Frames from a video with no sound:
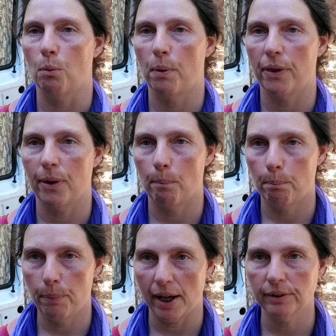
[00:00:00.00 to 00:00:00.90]
but the
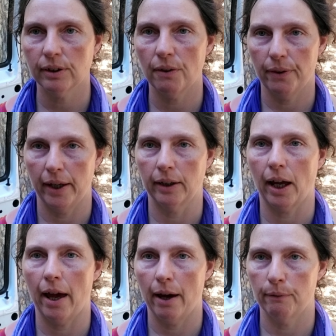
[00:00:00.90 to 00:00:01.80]
best thing
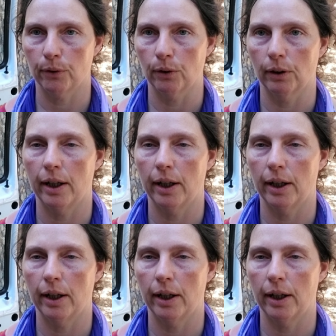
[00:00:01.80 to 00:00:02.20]
ever